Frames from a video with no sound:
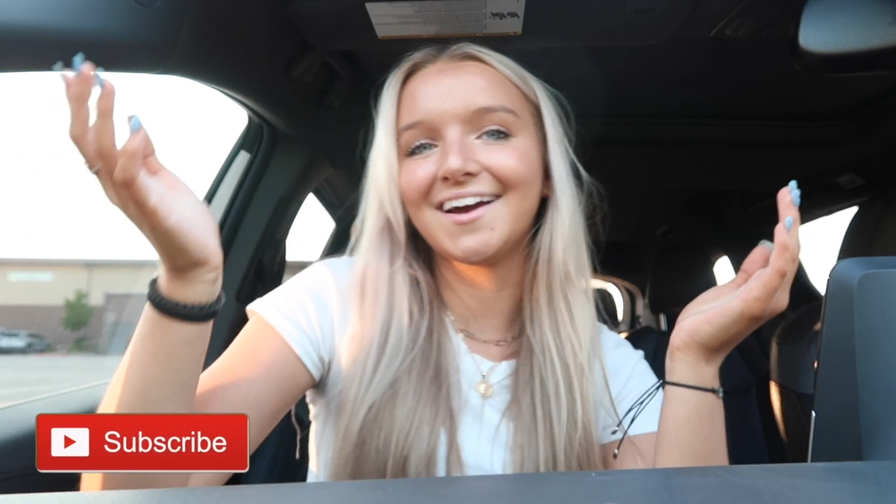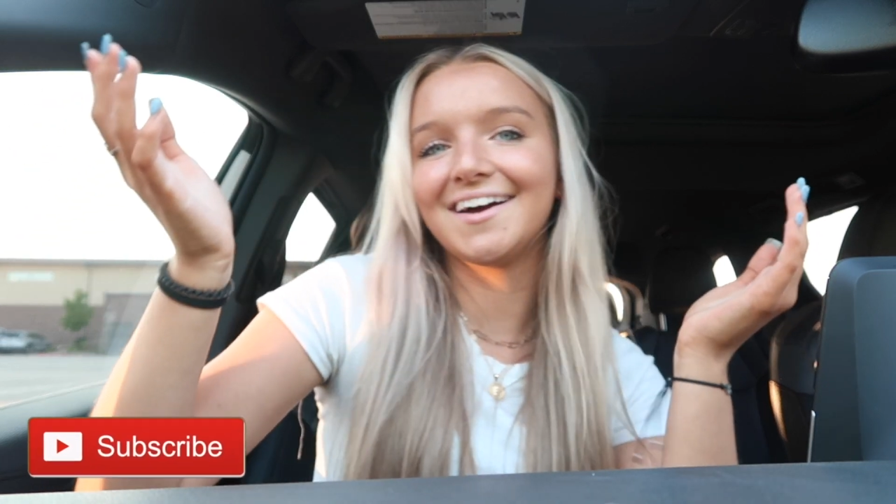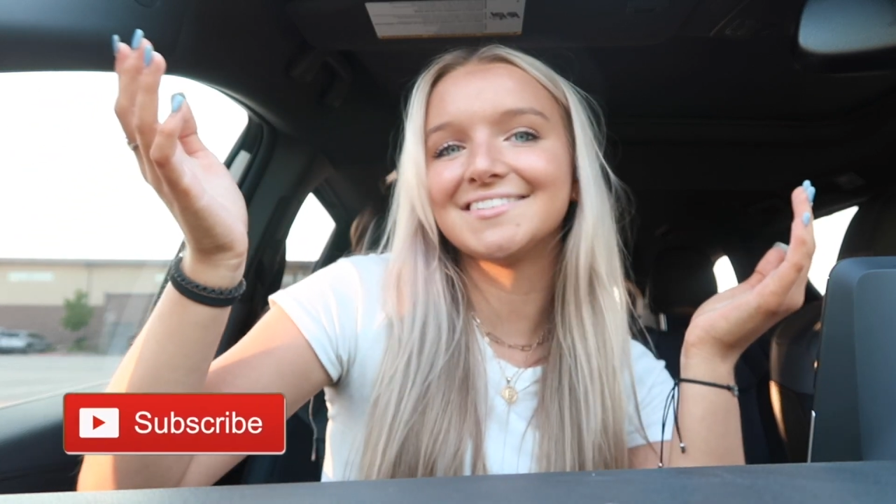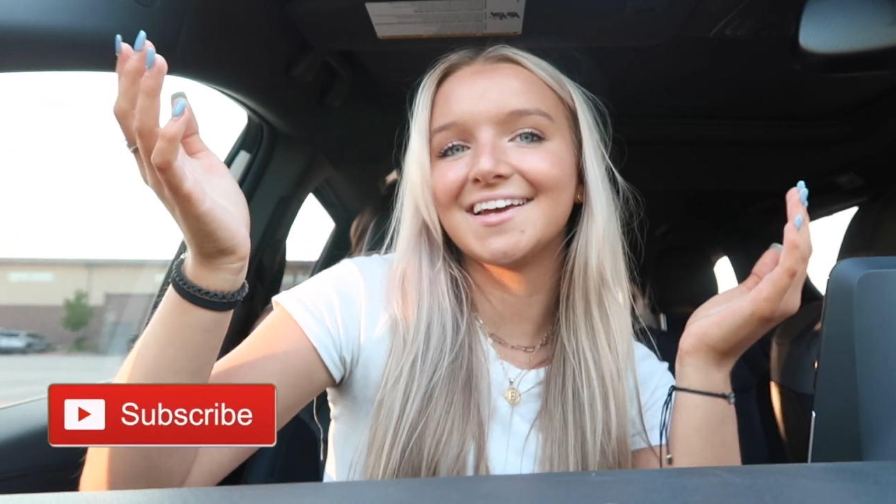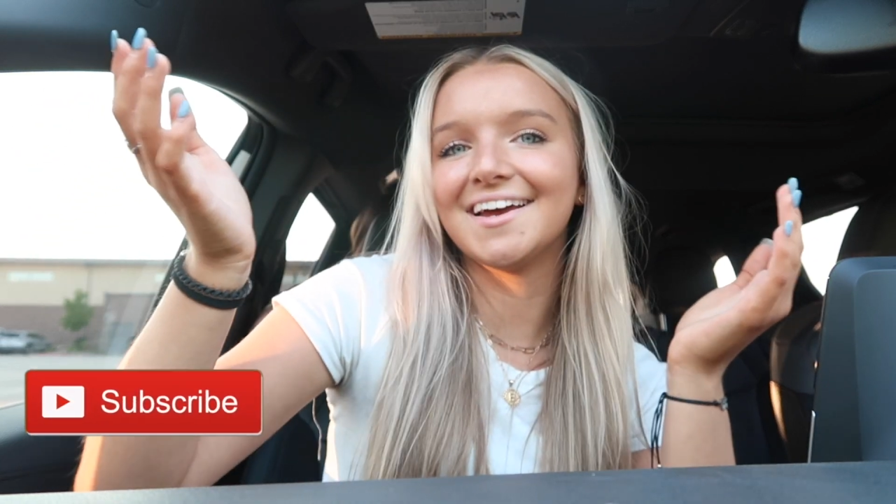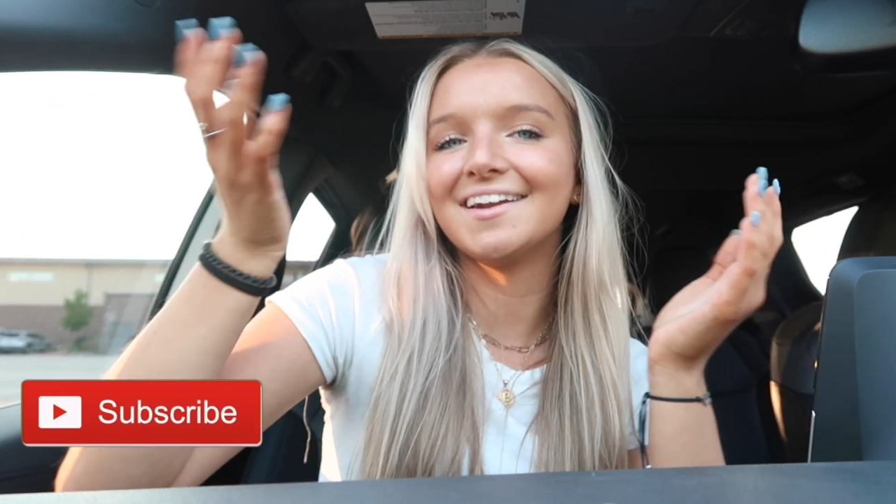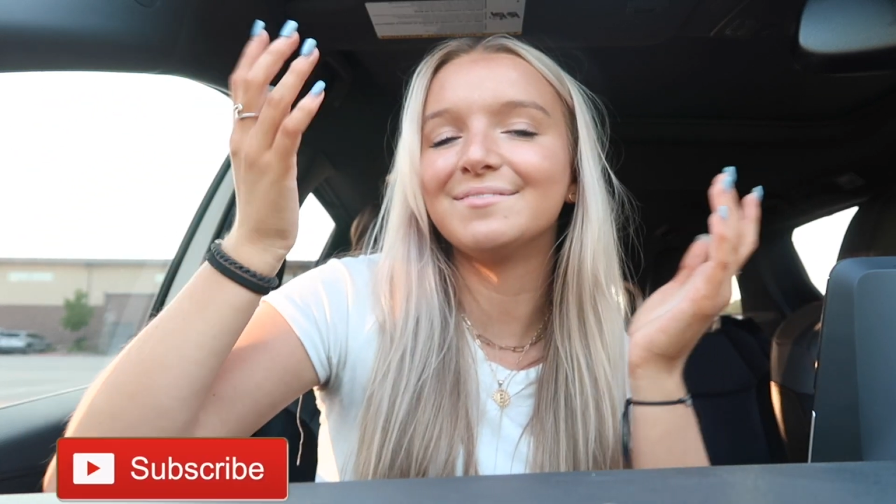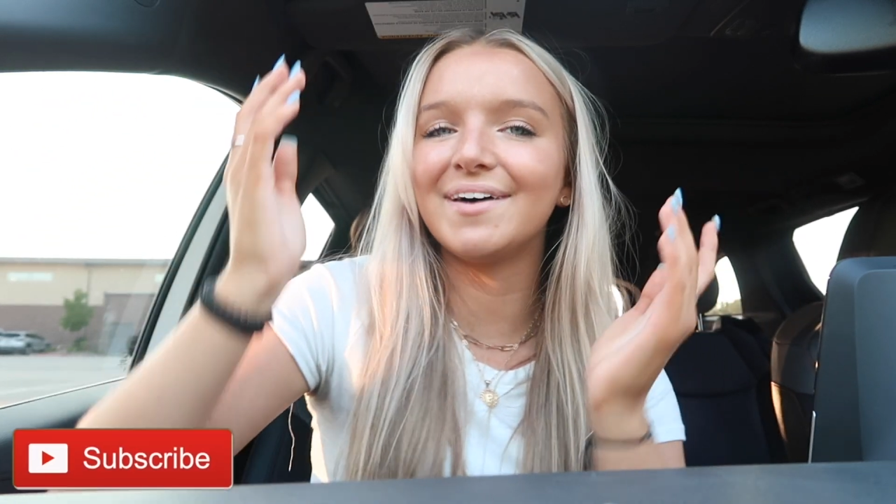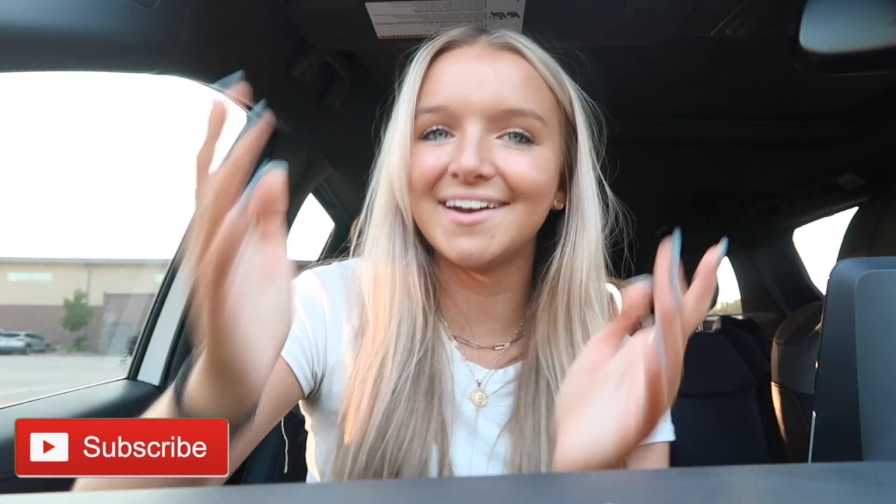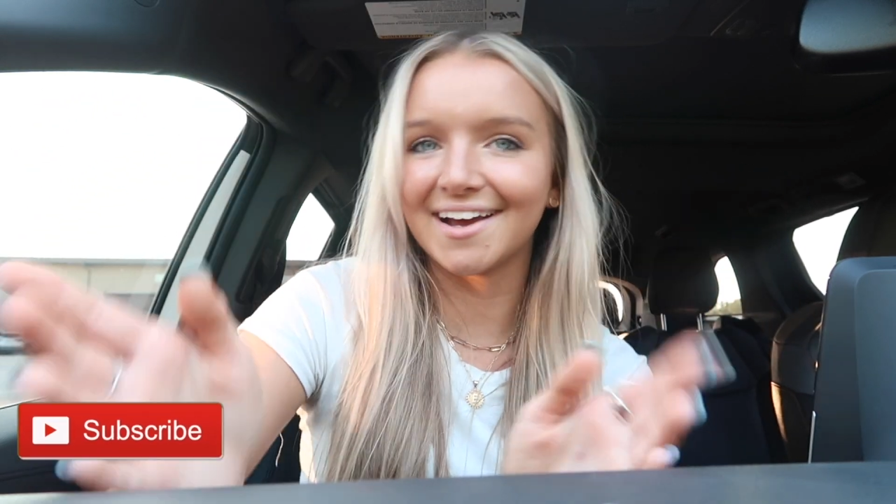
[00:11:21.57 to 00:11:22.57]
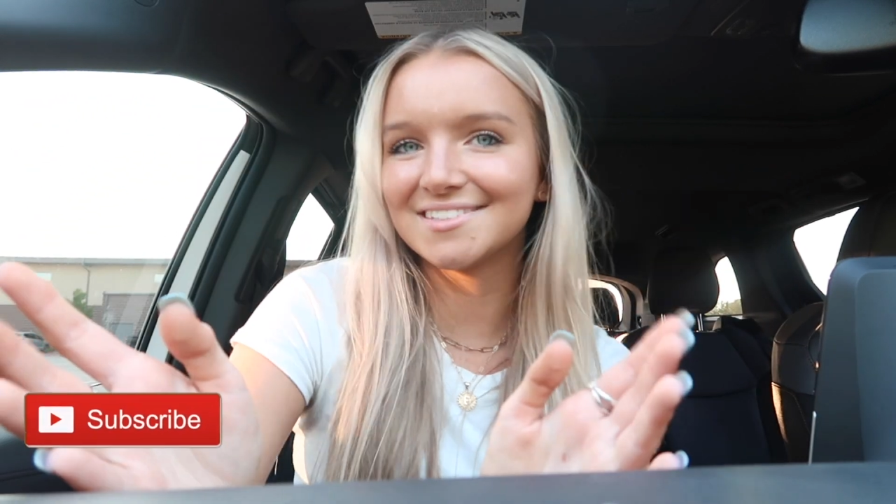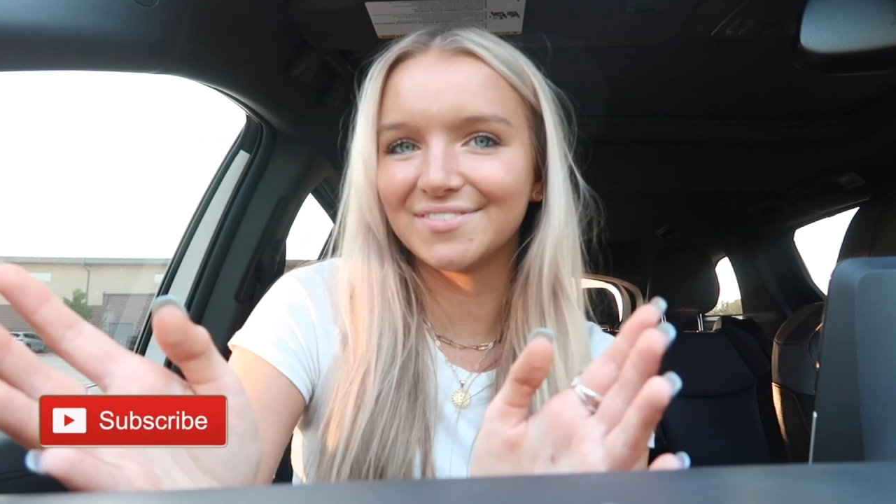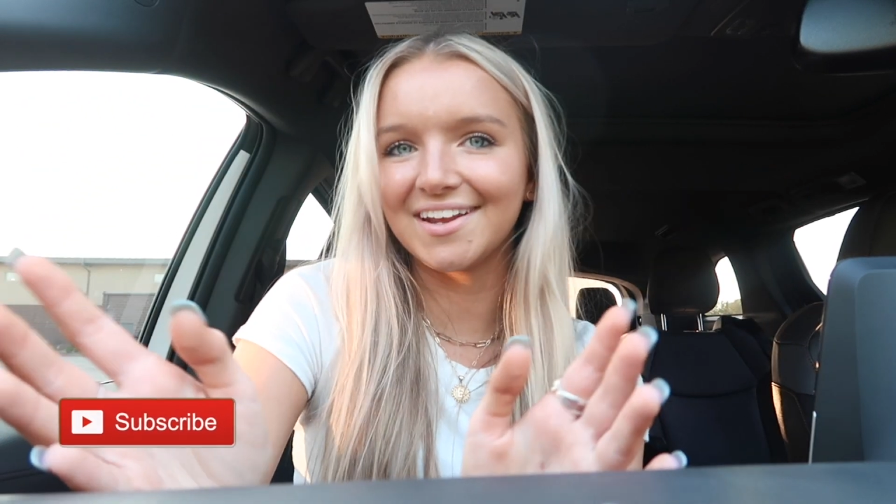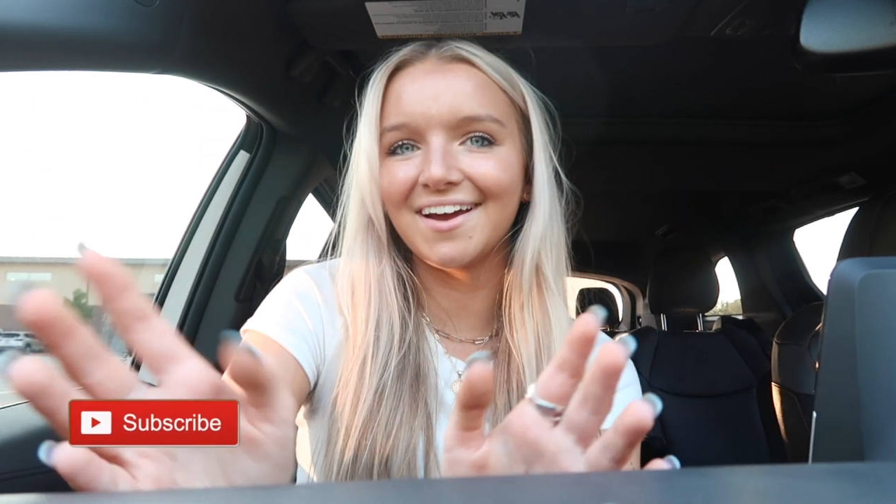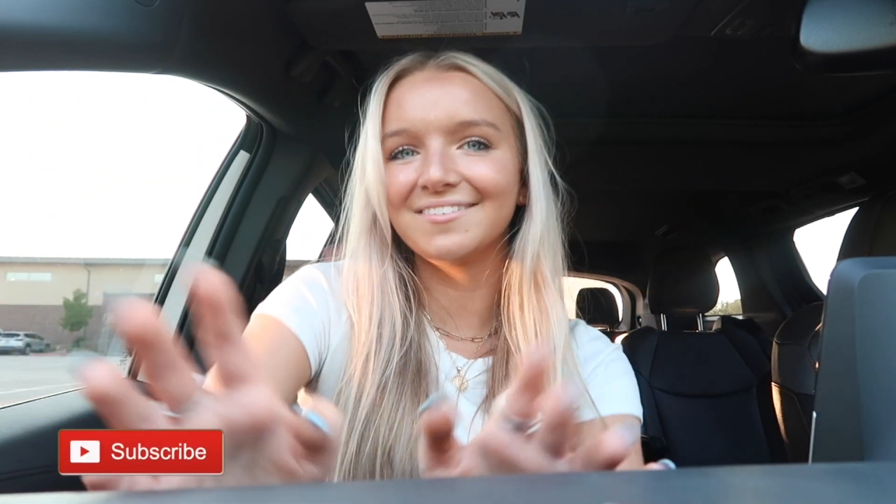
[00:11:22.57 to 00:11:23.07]
guys in my next
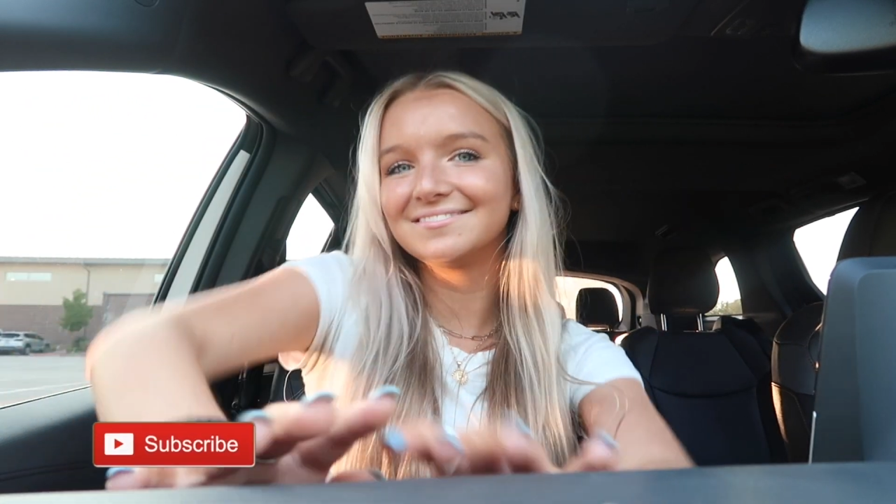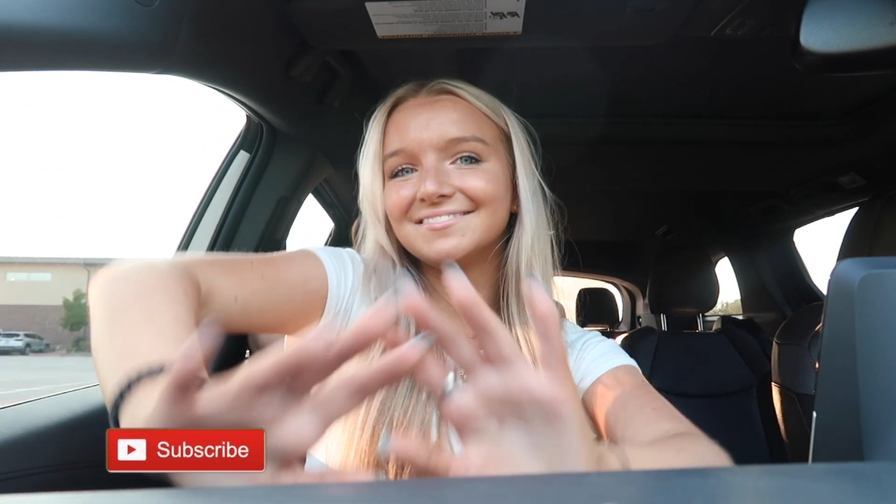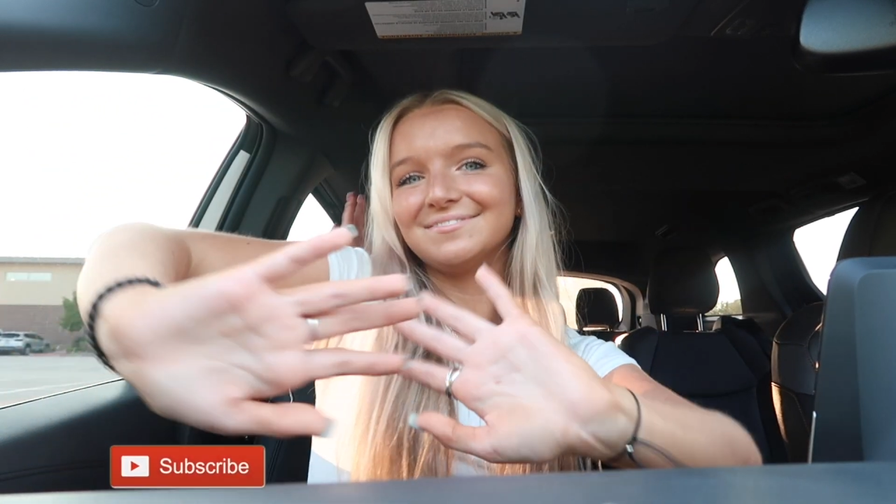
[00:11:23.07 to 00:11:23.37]
video.